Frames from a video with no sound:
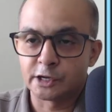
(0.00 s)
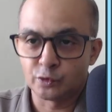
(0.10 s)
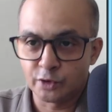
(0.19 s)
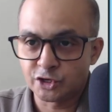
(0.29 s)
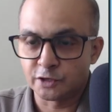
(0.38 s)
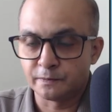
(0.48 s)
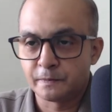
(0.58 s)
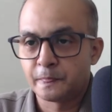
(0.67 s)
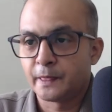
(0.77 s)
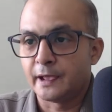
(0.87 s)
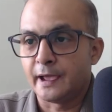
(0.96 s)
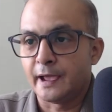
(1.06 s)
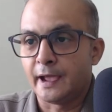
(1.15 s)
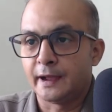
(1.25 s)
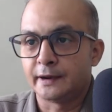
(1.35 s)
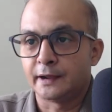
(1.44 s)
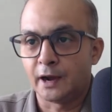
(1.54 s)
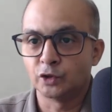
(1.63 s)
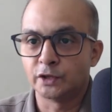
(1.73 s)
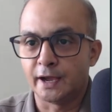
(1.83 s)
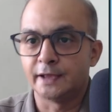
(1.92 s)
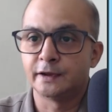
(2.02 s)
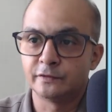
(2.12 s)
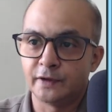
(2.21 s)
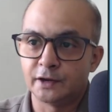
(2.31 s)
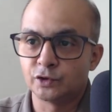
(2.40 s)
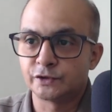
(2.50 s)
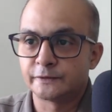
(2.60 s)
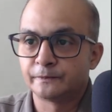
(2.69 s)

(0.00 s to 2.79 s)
equation and how the eigenvalues